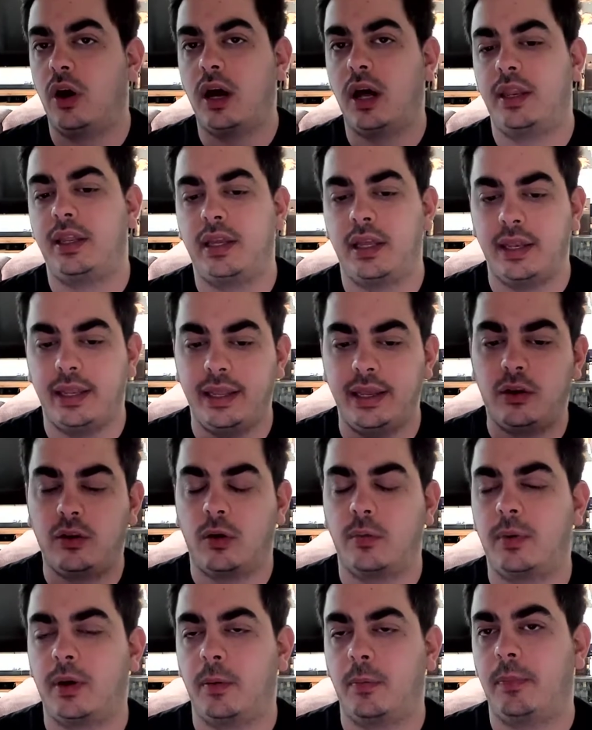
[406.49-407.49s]
running an
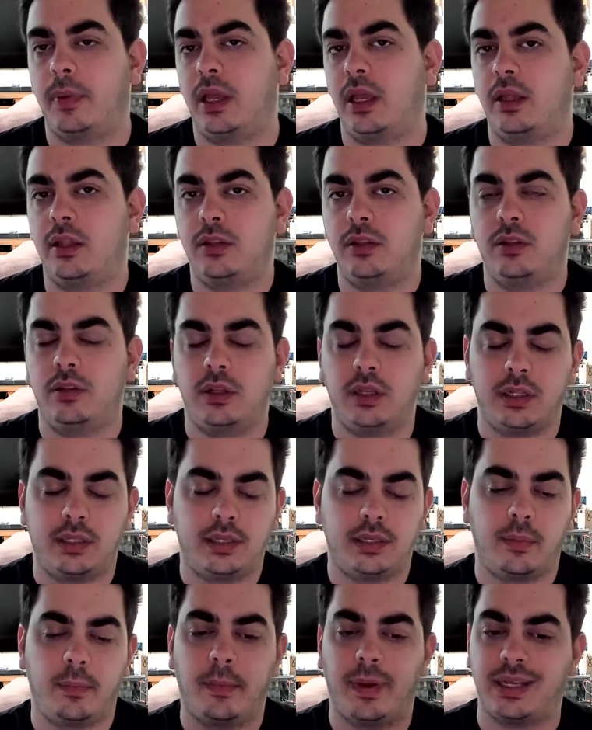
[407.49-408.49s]
e-com campaign,
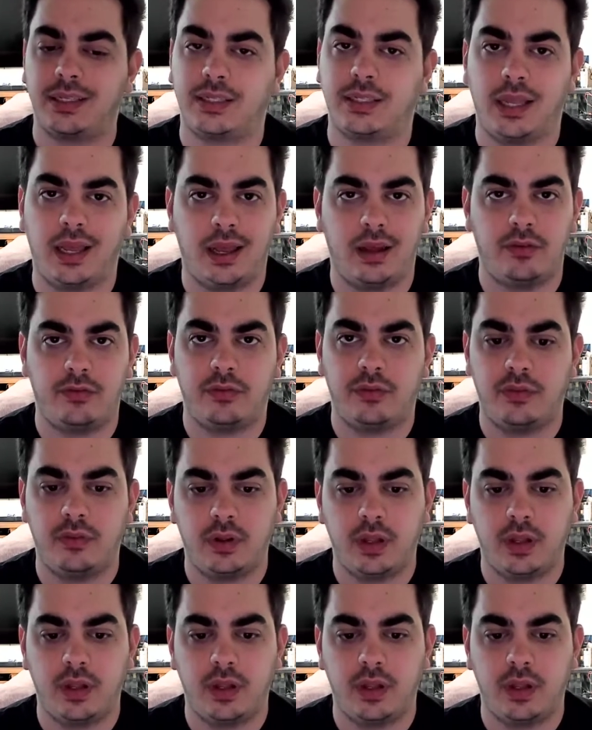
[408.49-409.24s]
it's a must-have.